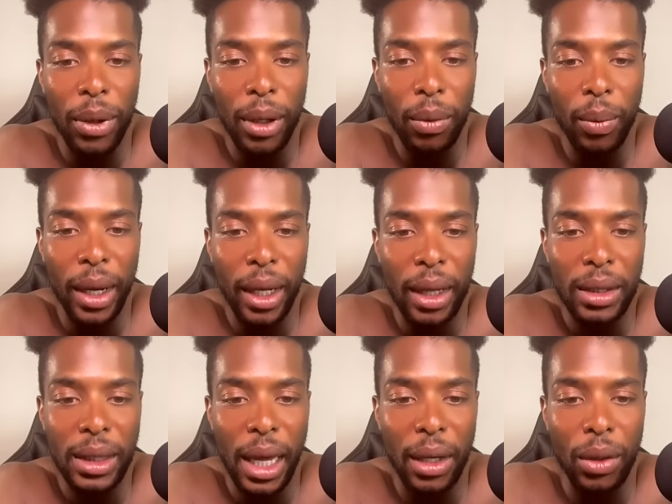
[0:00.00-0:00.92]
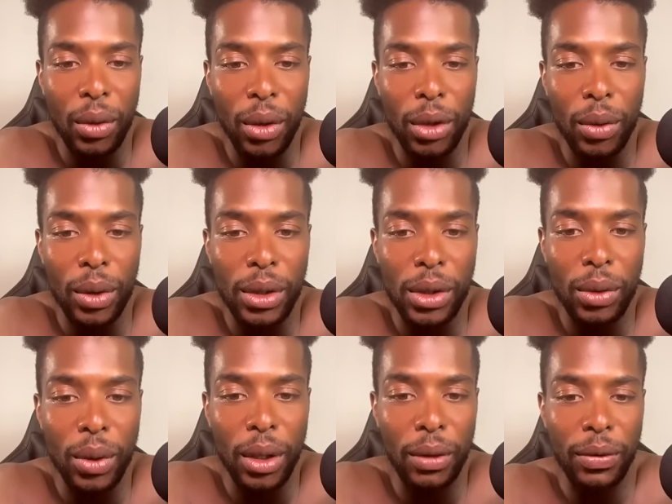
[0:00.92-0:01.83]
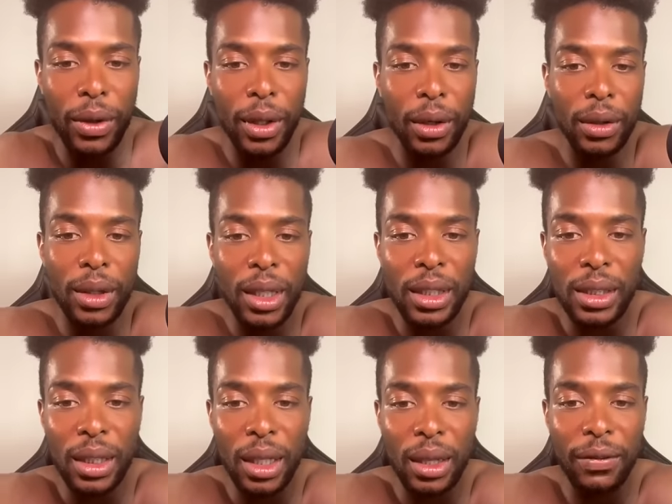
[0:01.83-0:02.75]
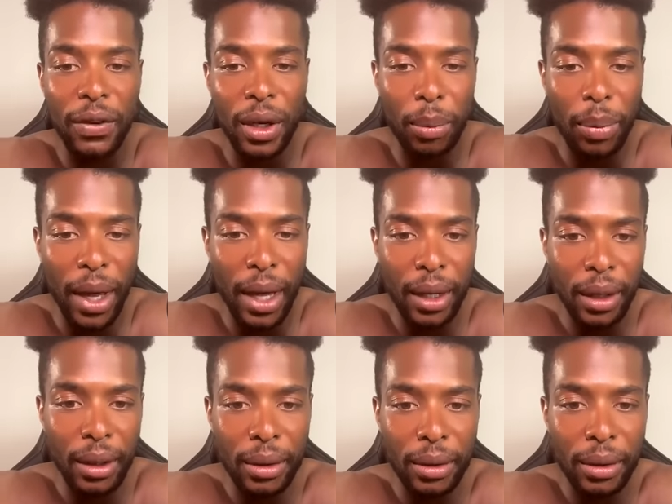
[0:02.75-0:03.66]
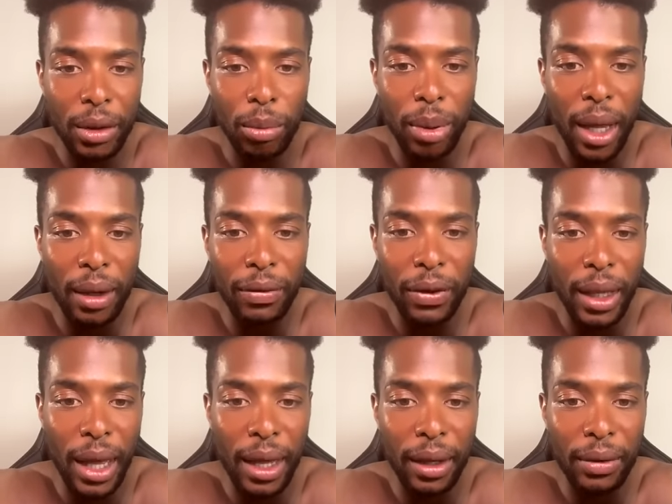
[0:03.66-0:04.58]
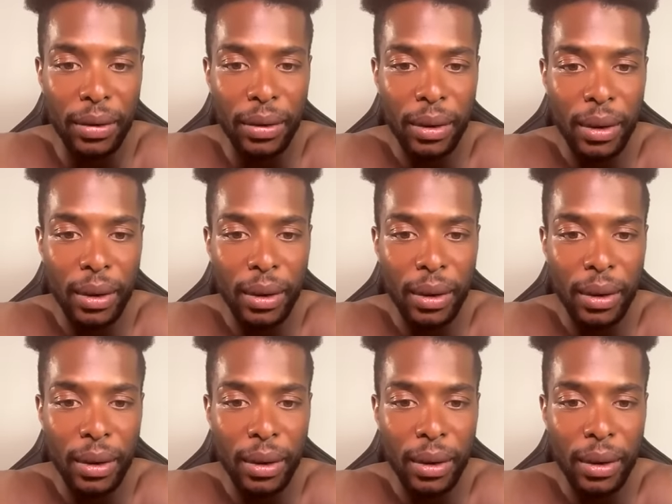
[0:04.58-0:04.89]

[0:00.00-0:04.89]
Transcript: reckless, not knowing you can sue her for those. Listen, get the fuck up out of here. You blocked for life.